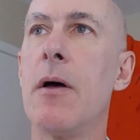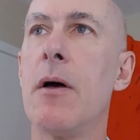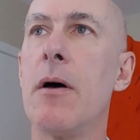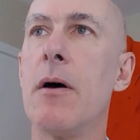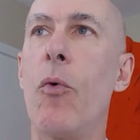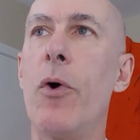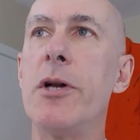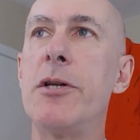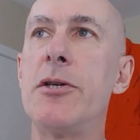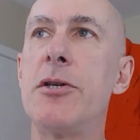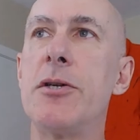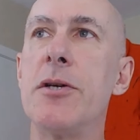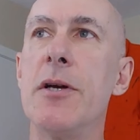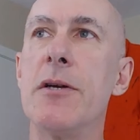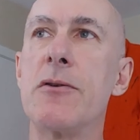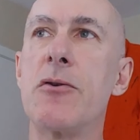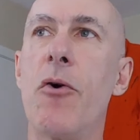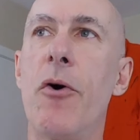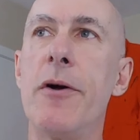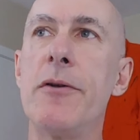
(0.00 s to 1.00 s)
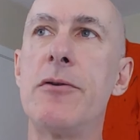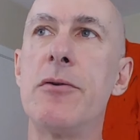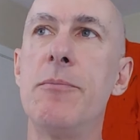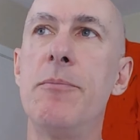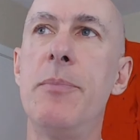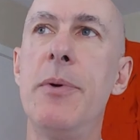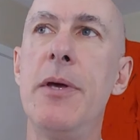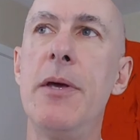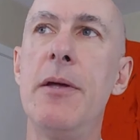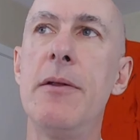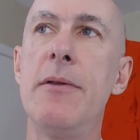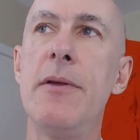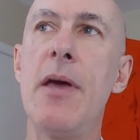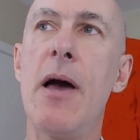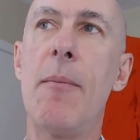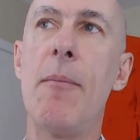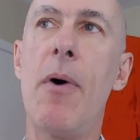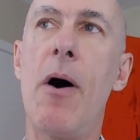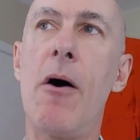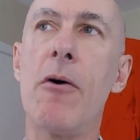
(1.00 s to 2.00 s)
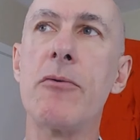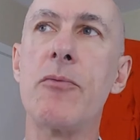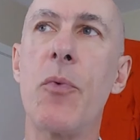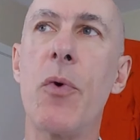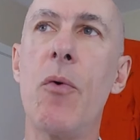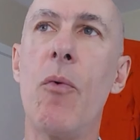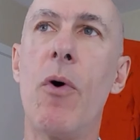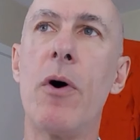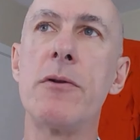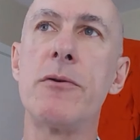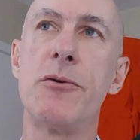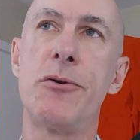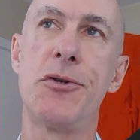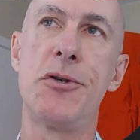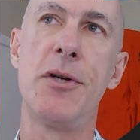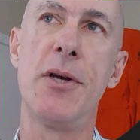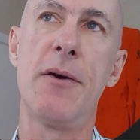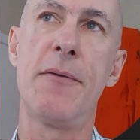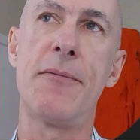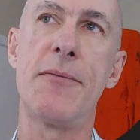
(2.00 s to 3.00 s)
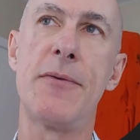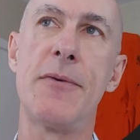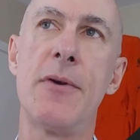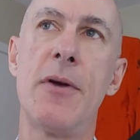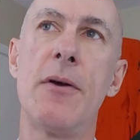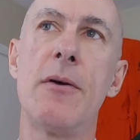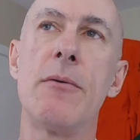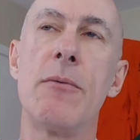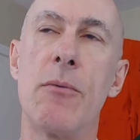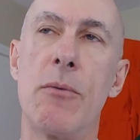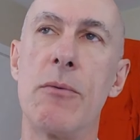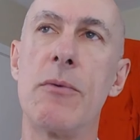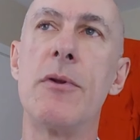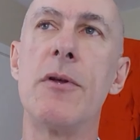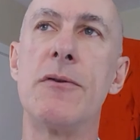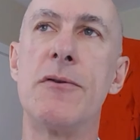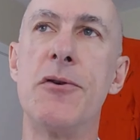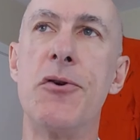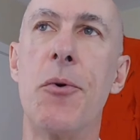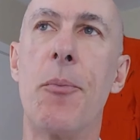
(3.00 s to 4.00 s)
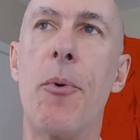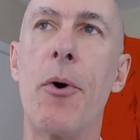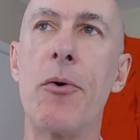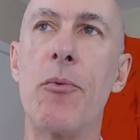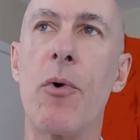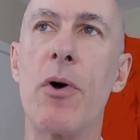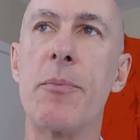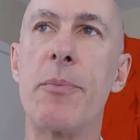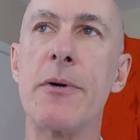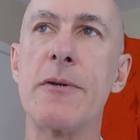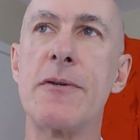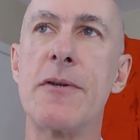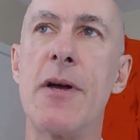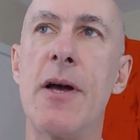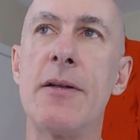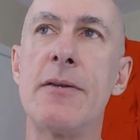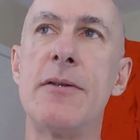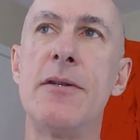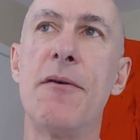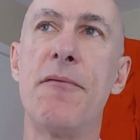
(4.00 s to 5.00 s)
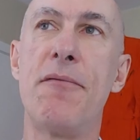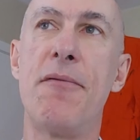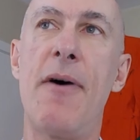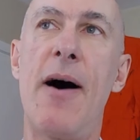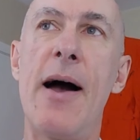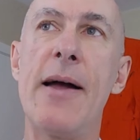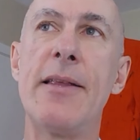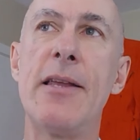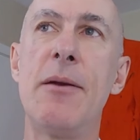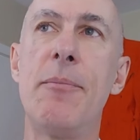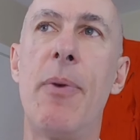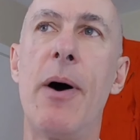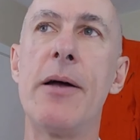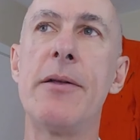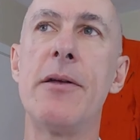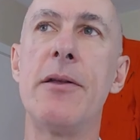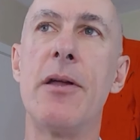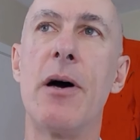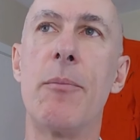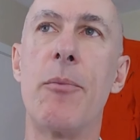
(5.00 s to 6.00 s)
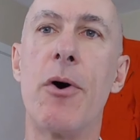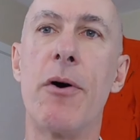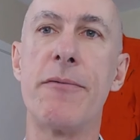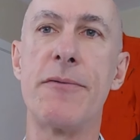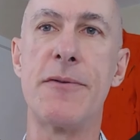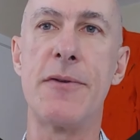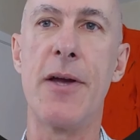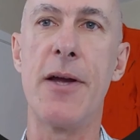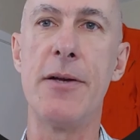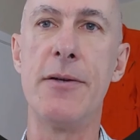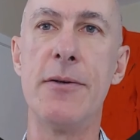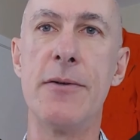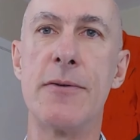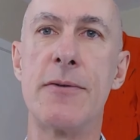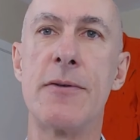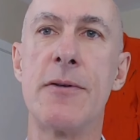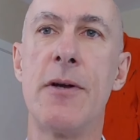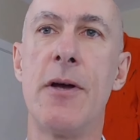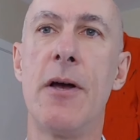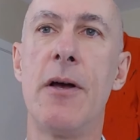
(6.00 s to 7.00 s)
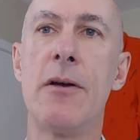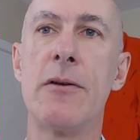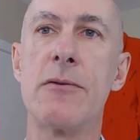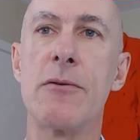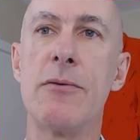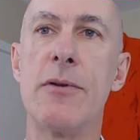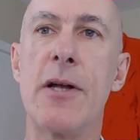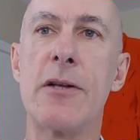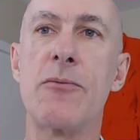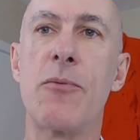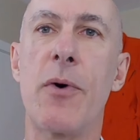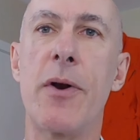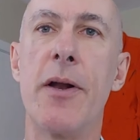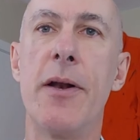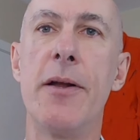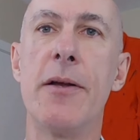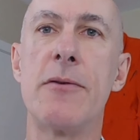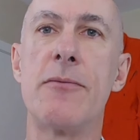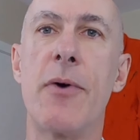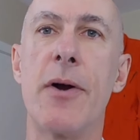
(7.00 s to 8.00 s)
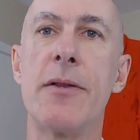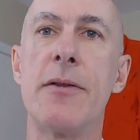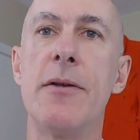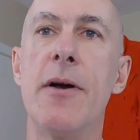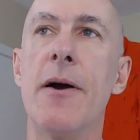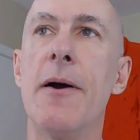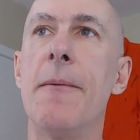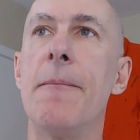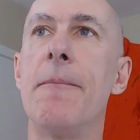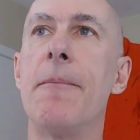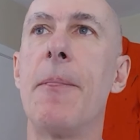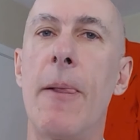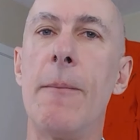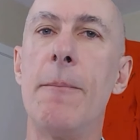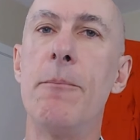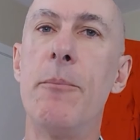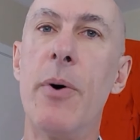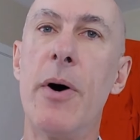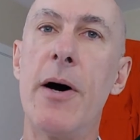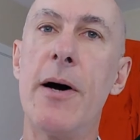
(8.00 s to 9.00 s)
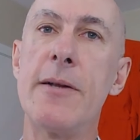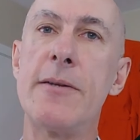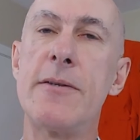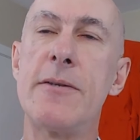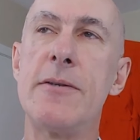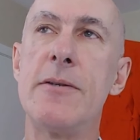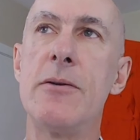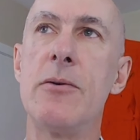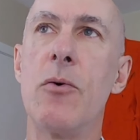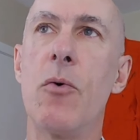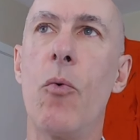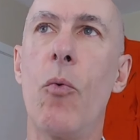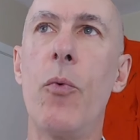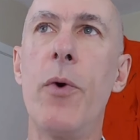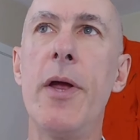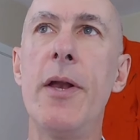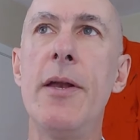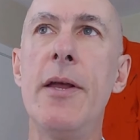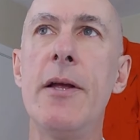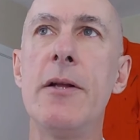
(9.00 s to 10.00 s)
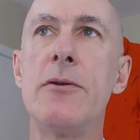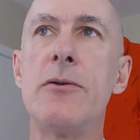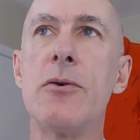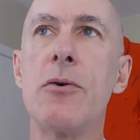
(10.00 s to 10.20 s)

which is going to be the amount we want to shift, the 0.1%, divided by the number of stages. So that's what it is right there. But we need